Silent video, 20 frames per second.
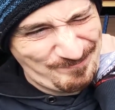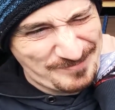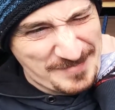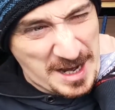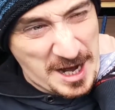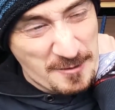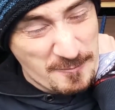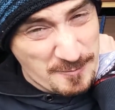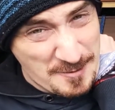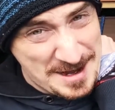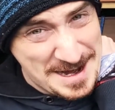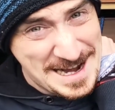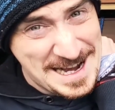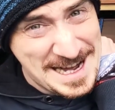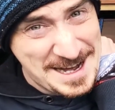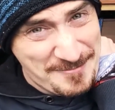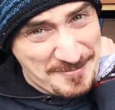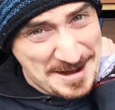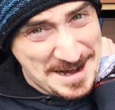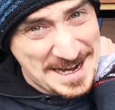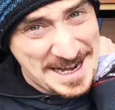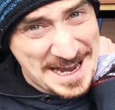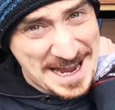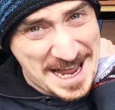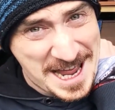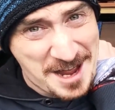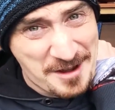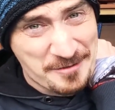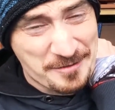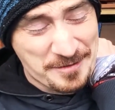I really, really
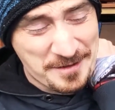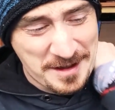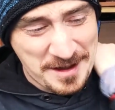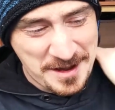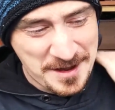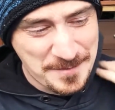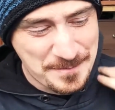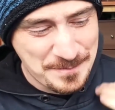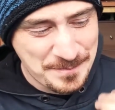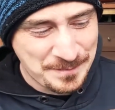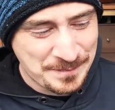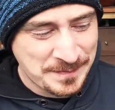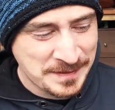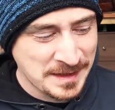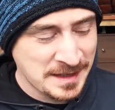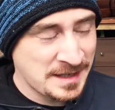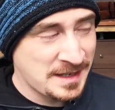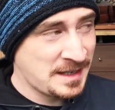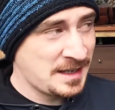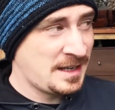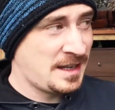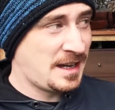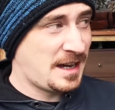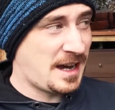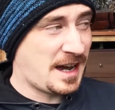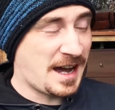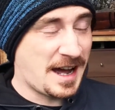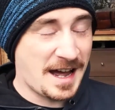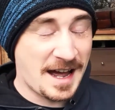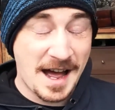have. I'm
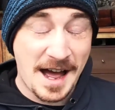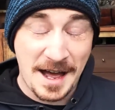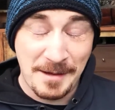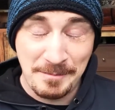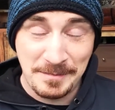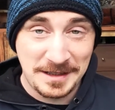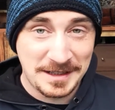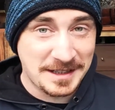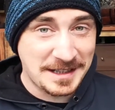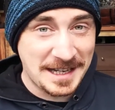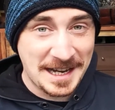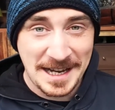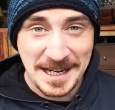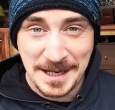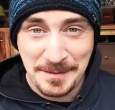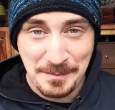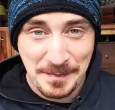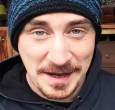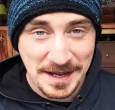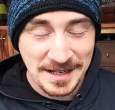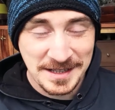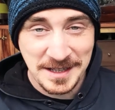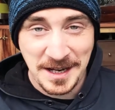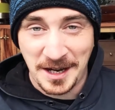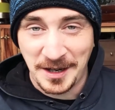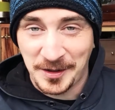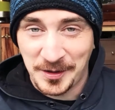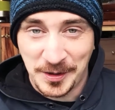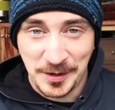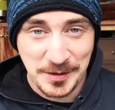laying in bed. I
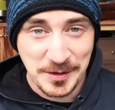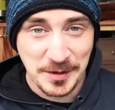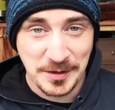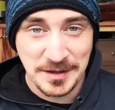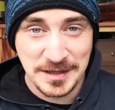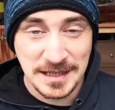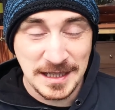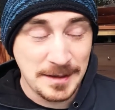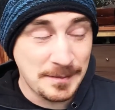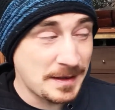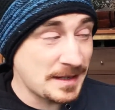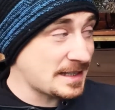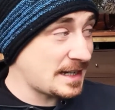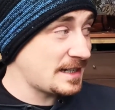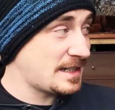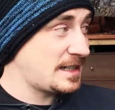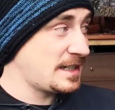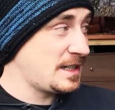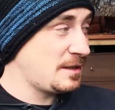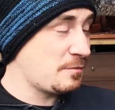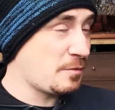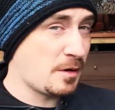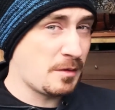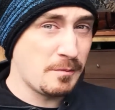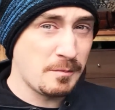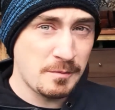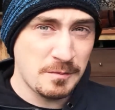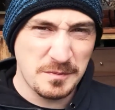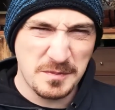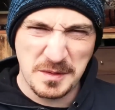could not sleep. It's actually, what,
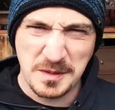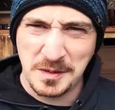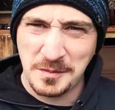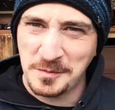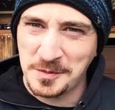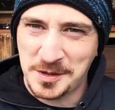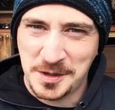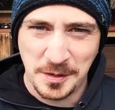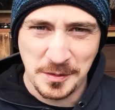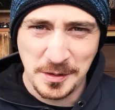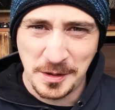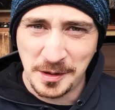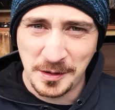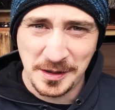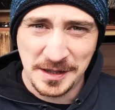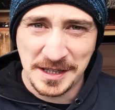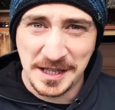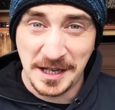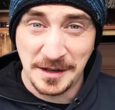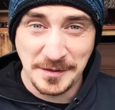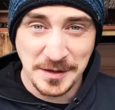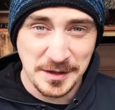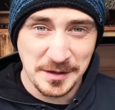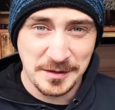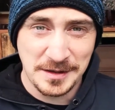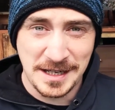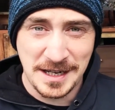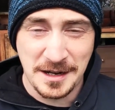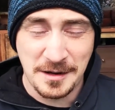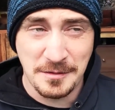2 o'clock in the
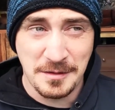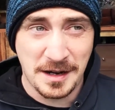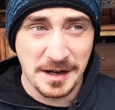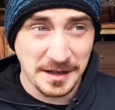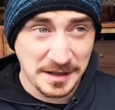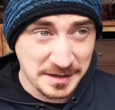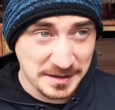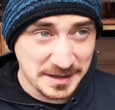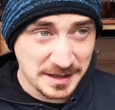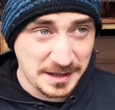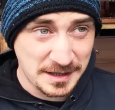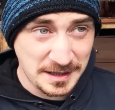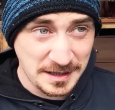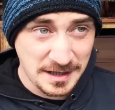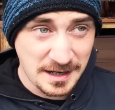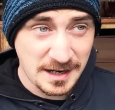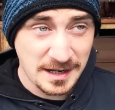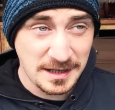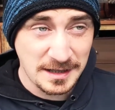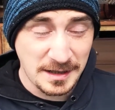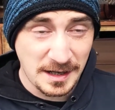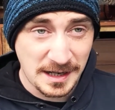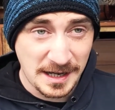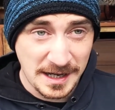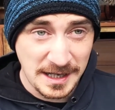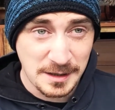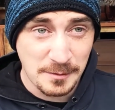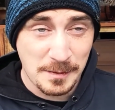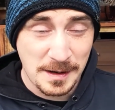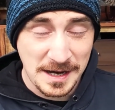afternoon now? Because I
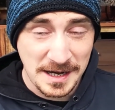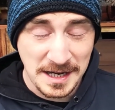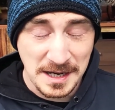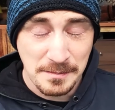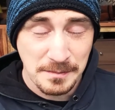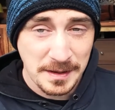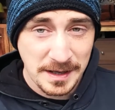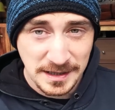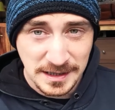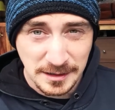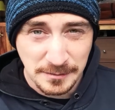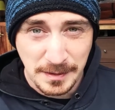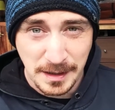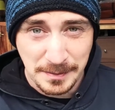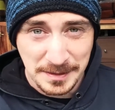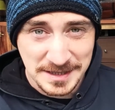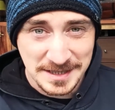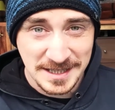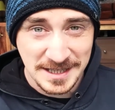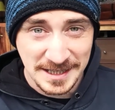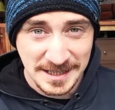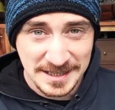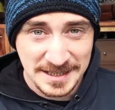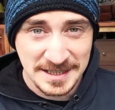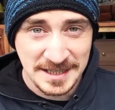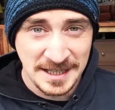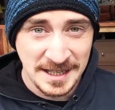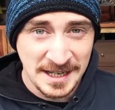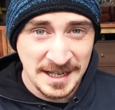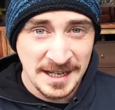laid awake in bed till maybe
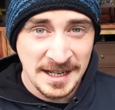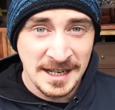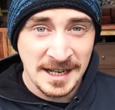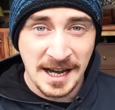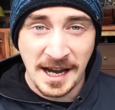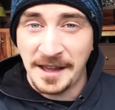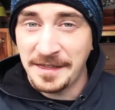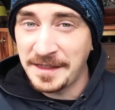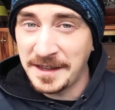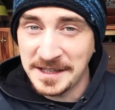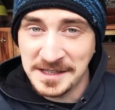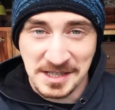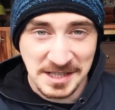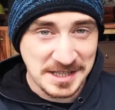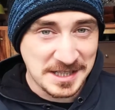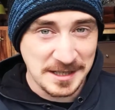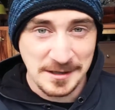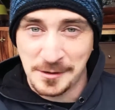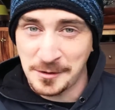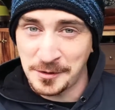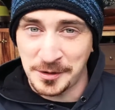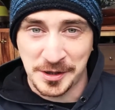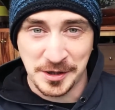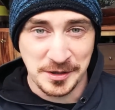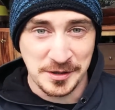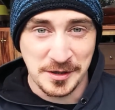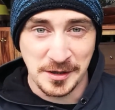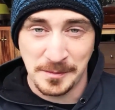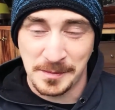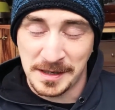6. And then just
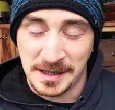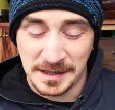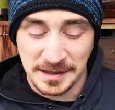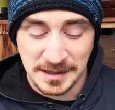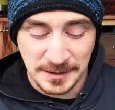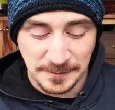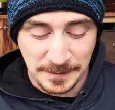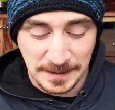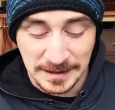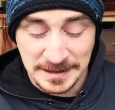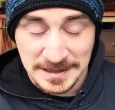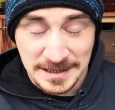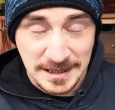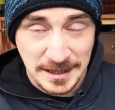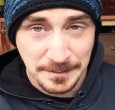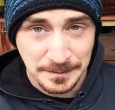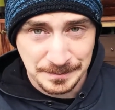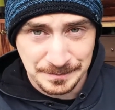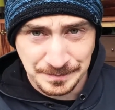exhaustion took me and I just fell asleep.